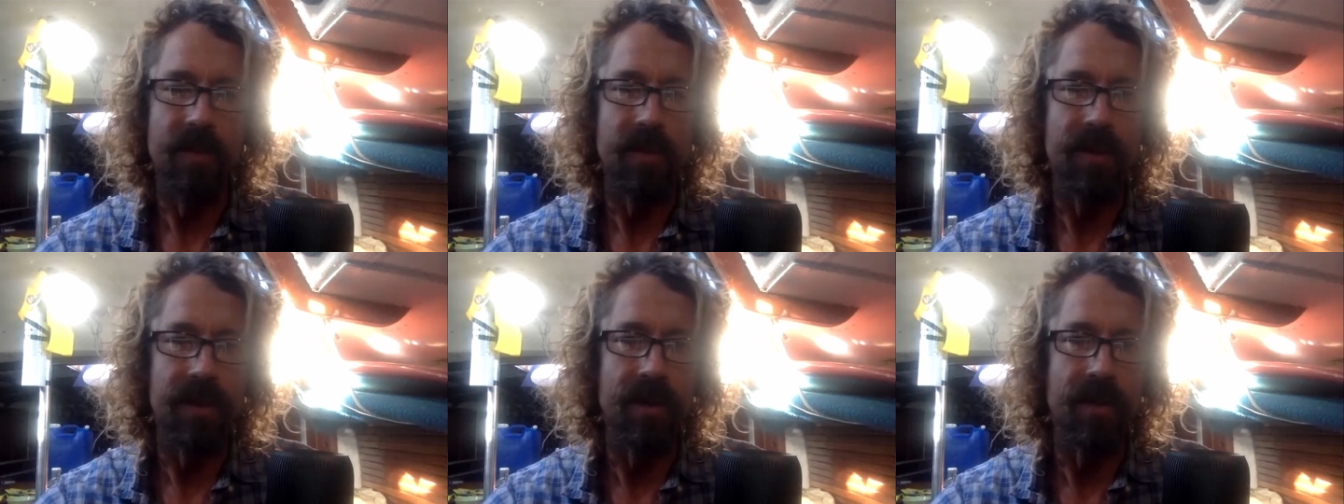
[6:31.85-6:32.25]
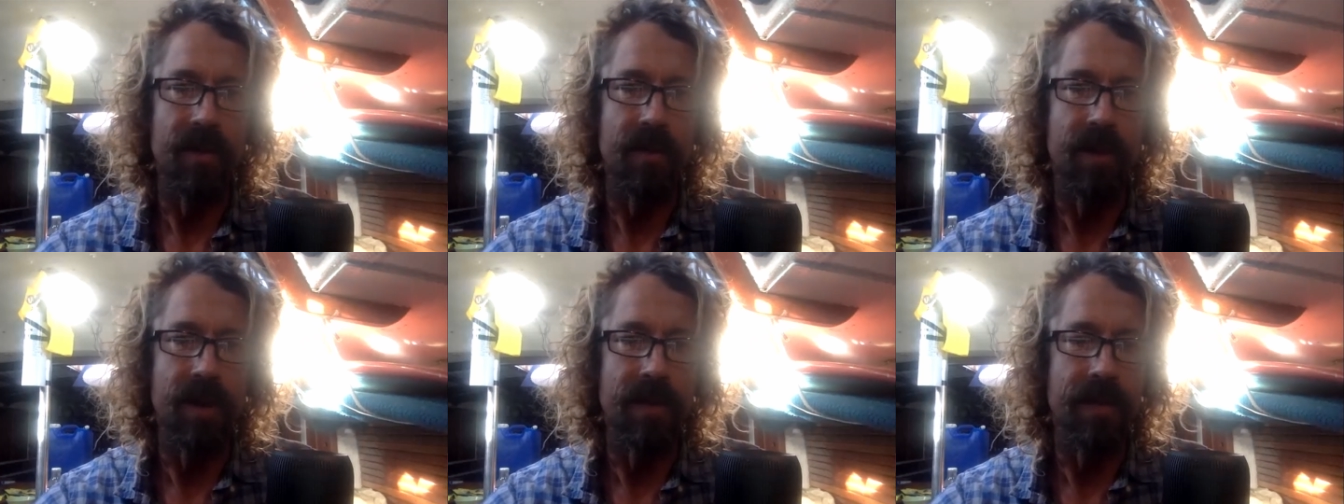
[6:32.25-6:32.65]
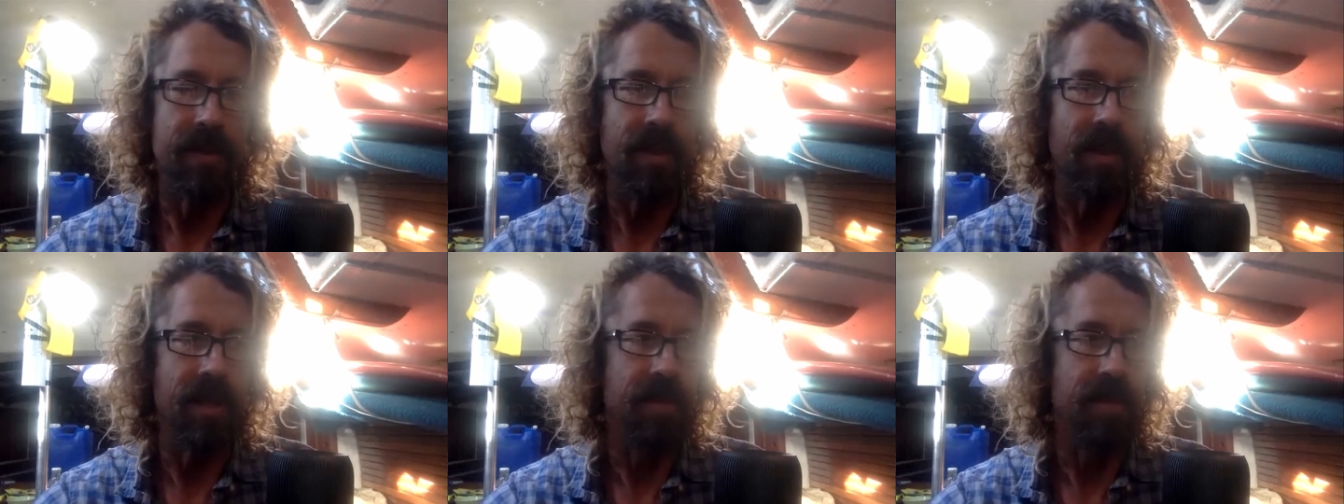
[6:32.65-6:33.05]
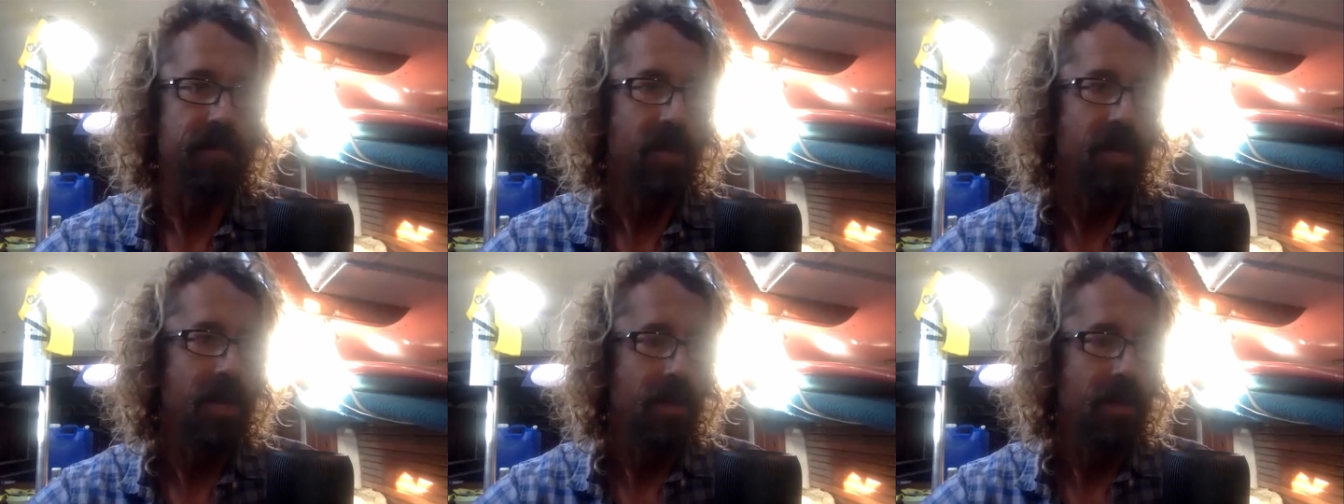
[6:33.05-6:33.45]
you know the money like
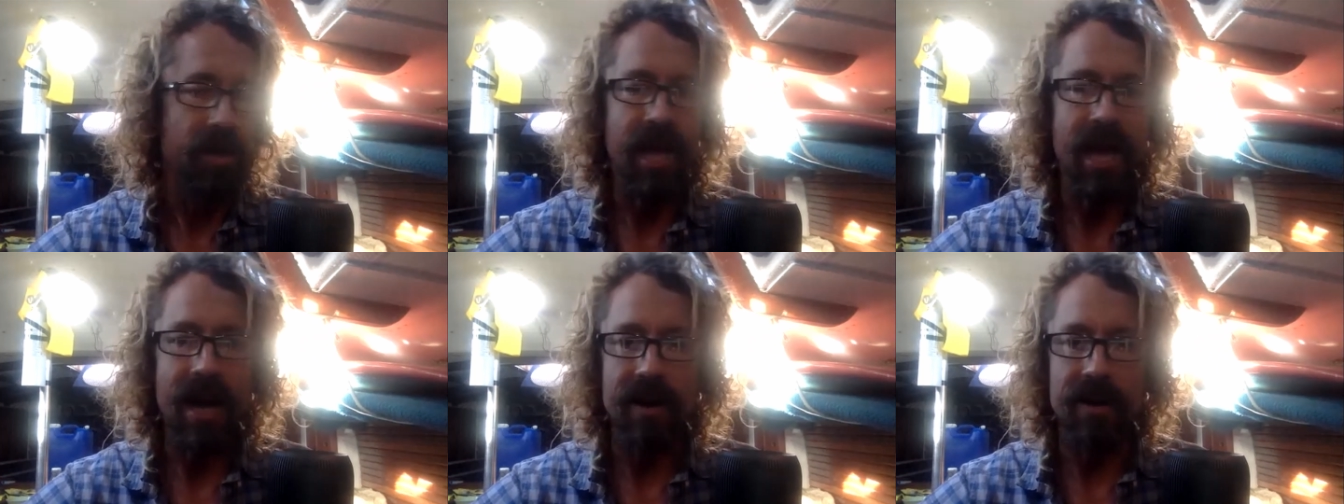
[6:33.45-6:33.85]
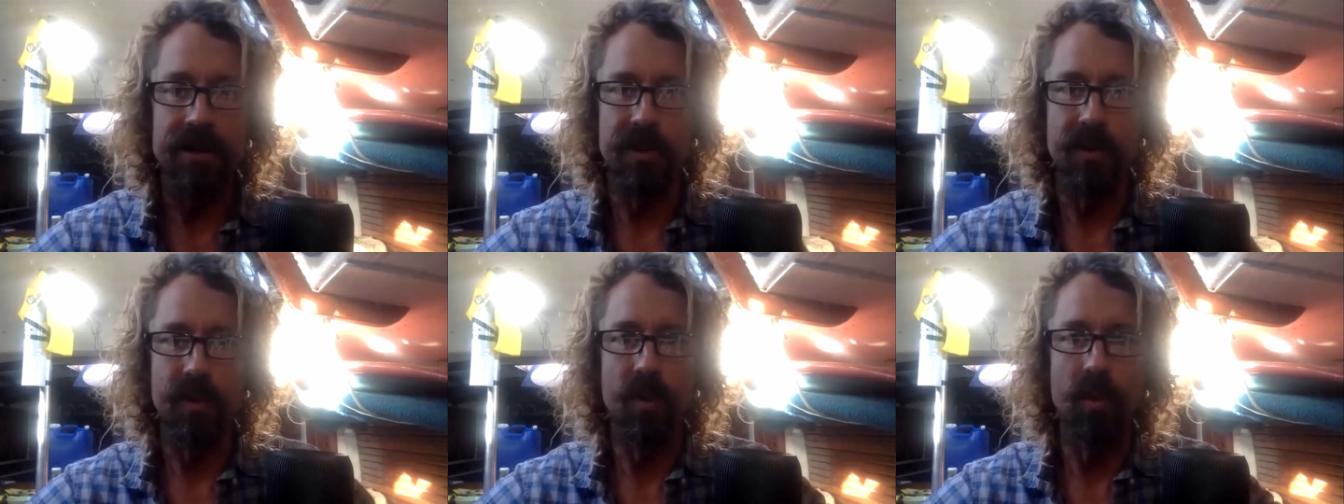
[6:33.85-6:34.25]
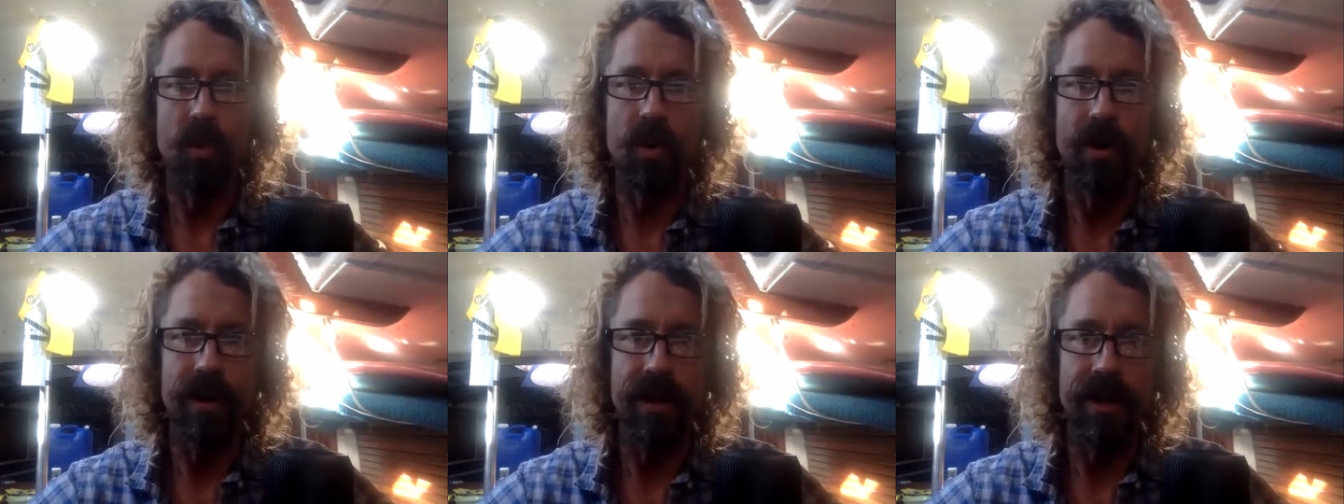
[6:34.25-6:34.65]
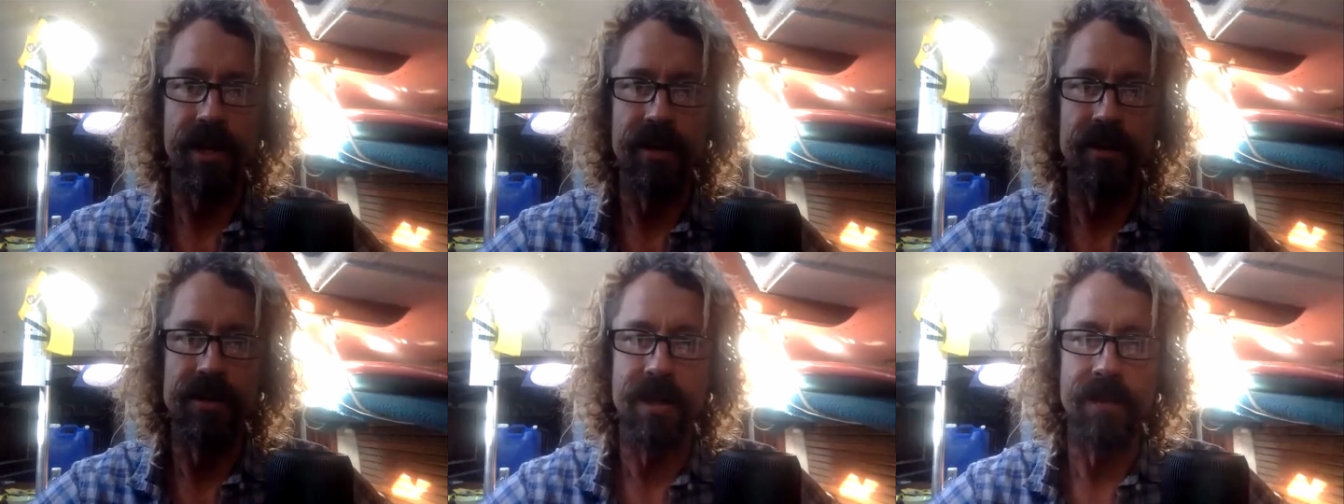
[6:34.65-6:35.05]
look at it as a reward like
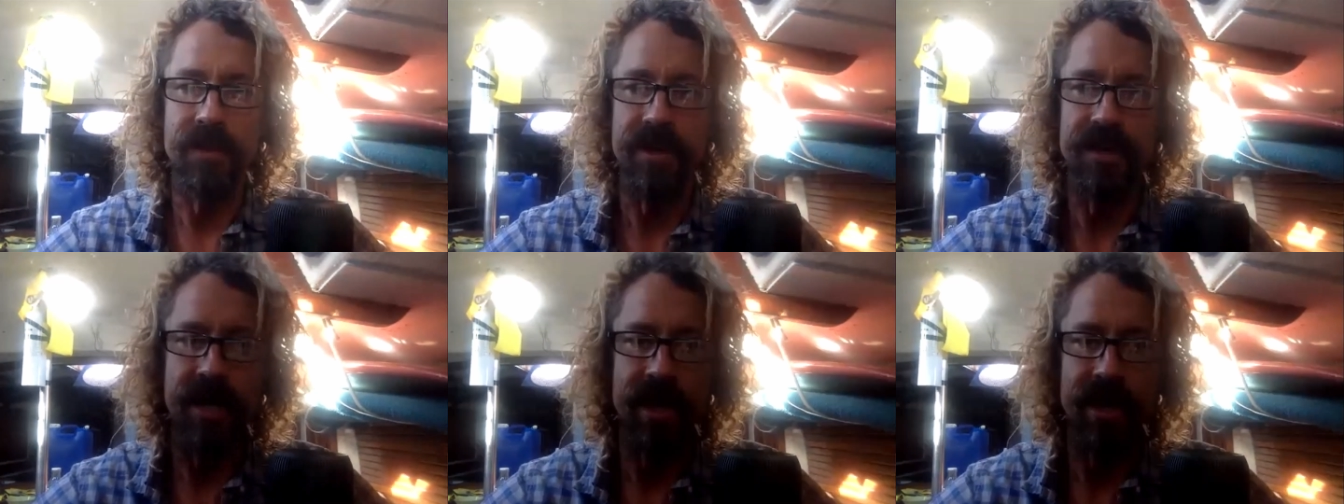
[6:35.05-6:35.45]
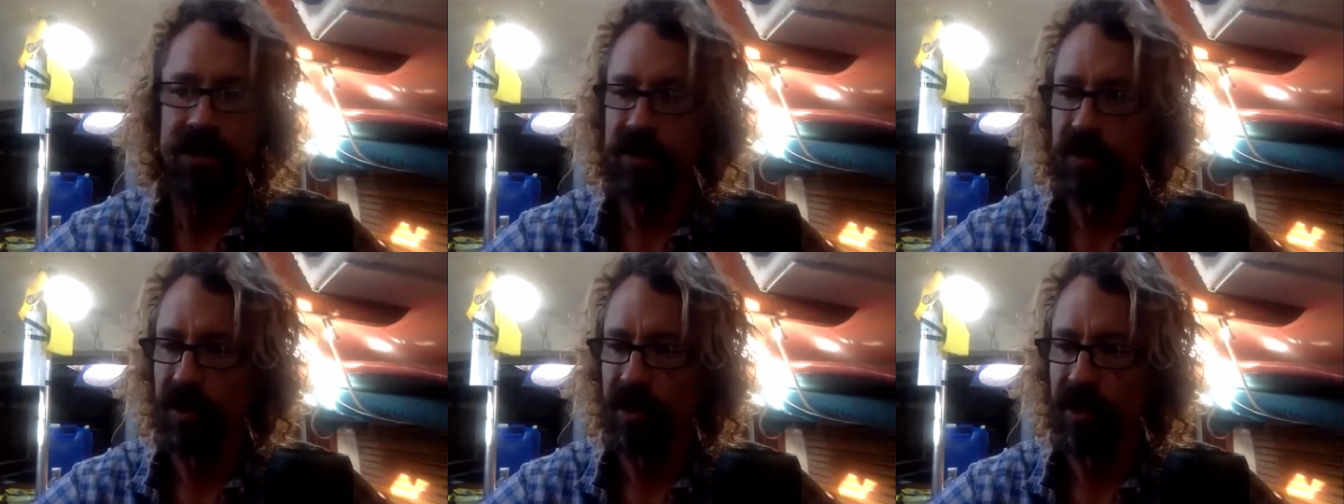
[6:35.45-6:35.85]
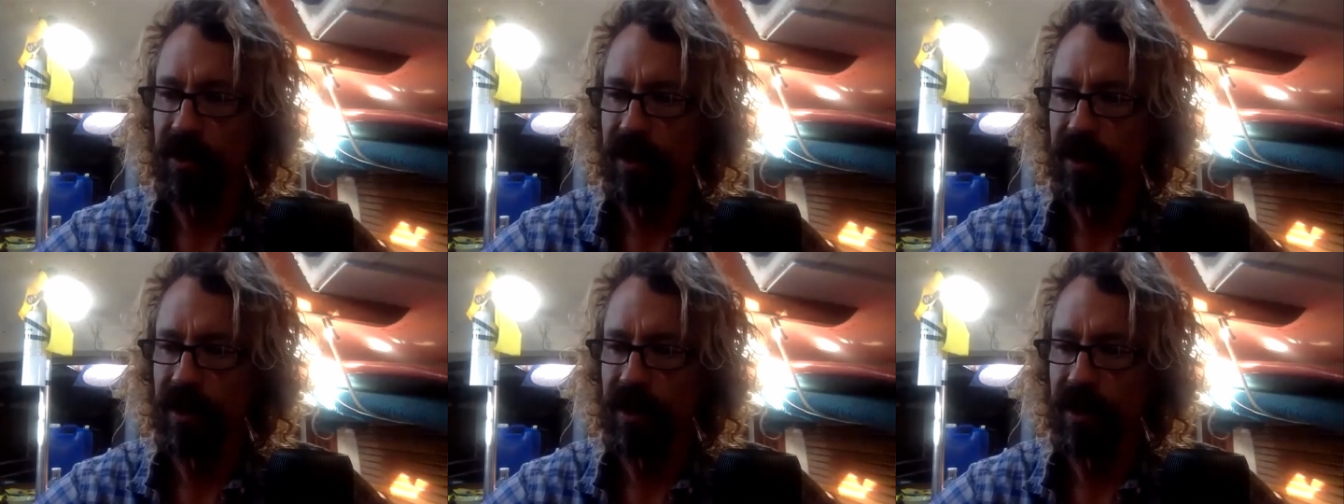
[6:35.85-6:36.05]
here's something tangible